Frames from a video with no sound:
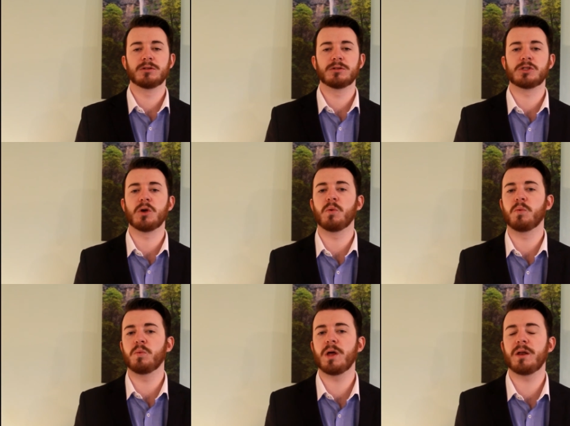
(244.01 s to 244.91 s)
So
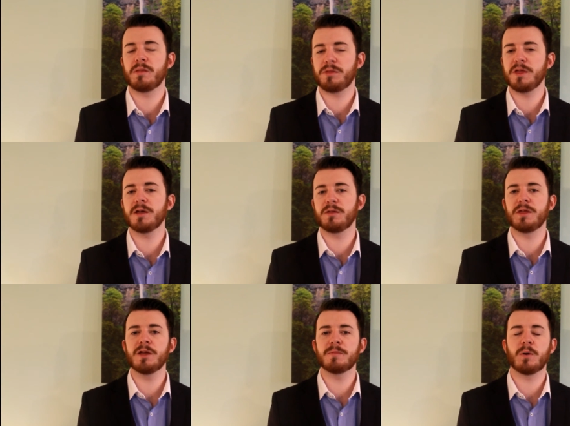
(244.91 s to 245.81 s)
what think
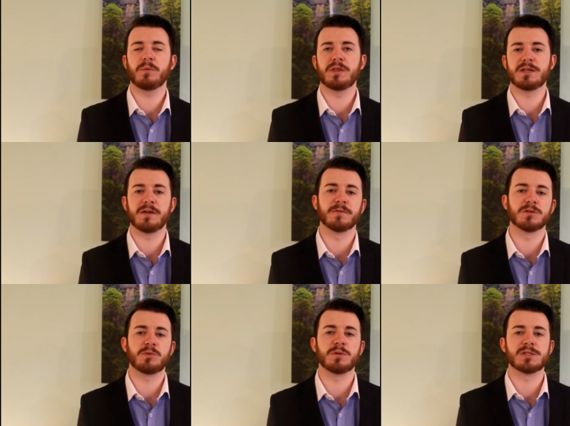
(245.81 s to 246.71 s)
think about the
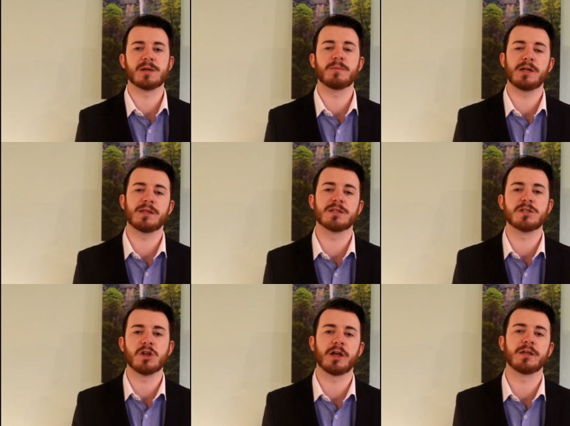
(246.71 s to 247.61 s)
difference between somebody that's
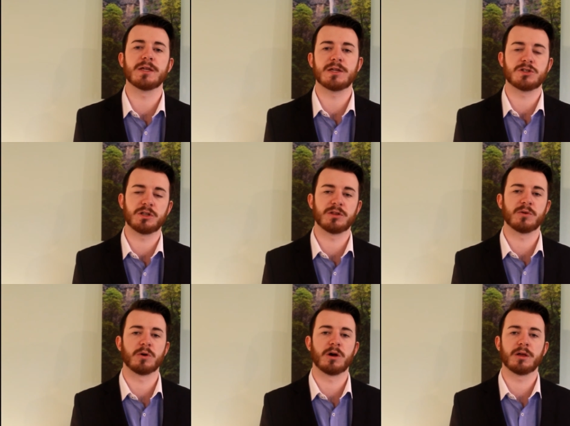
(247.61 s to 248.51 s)
not engaged in their
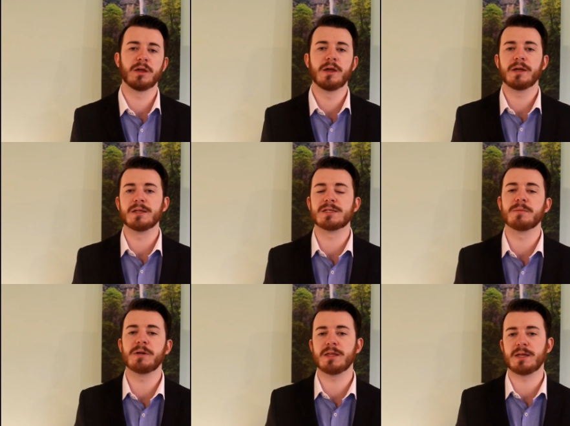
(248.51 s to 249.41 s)
work and
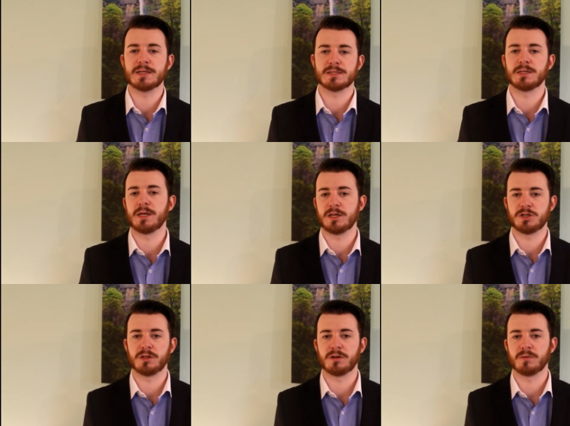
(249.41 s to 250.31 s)
somebody that is
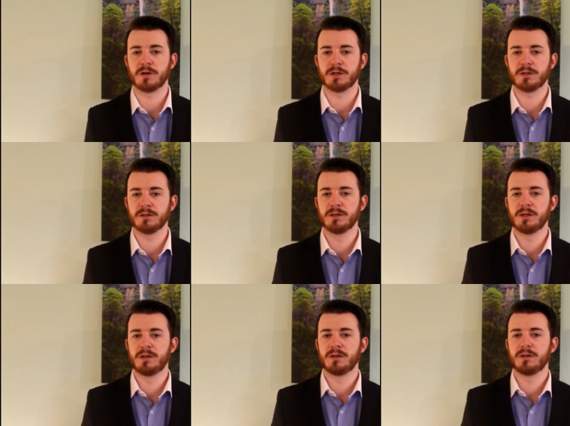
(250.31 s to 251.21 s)
engaged in their work.
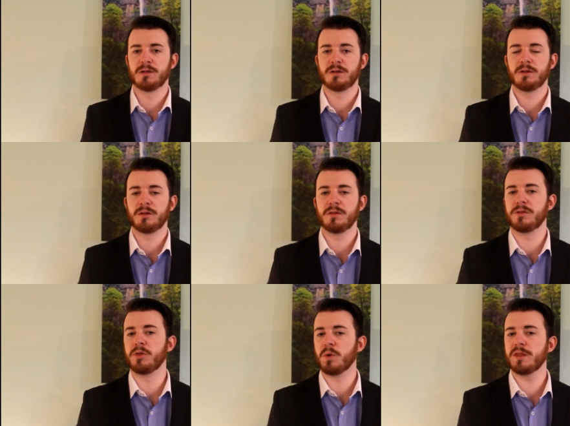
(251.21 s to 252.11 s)

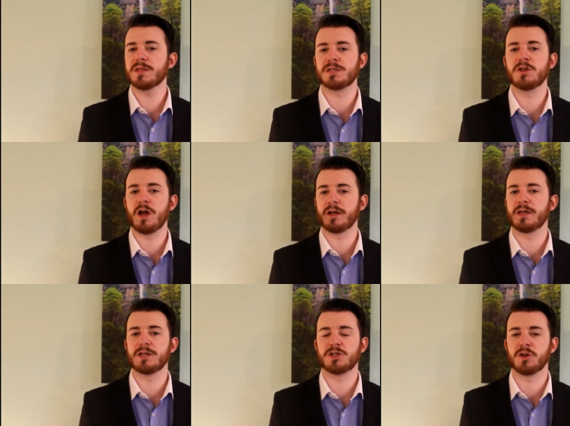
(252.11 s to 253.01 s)
The one that's not
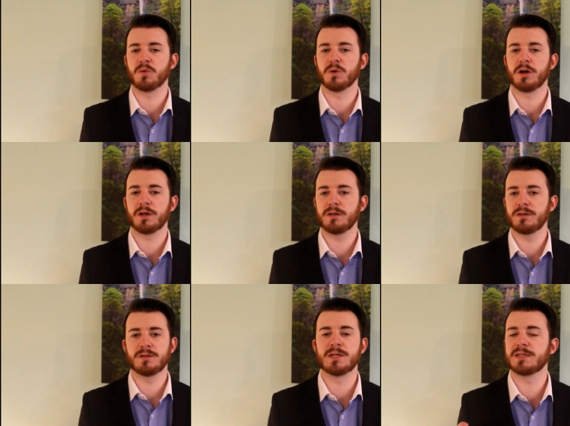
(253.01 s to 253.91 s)
engaged in their work
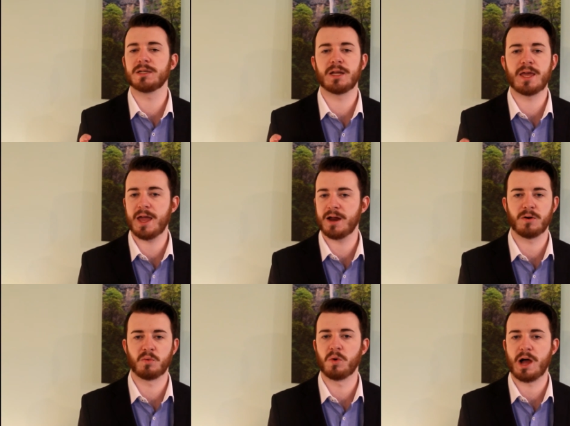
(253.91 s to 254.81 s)
doesn't
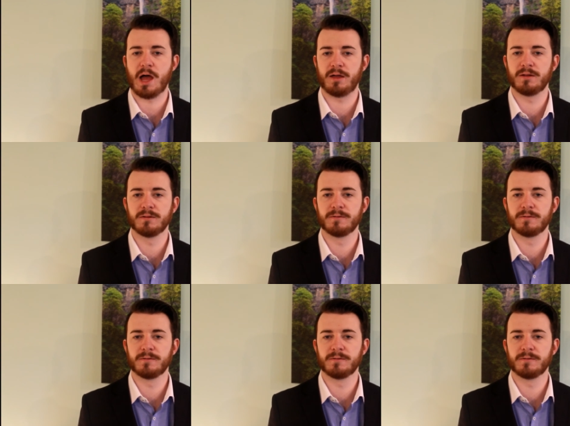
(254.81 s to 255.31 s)
care why.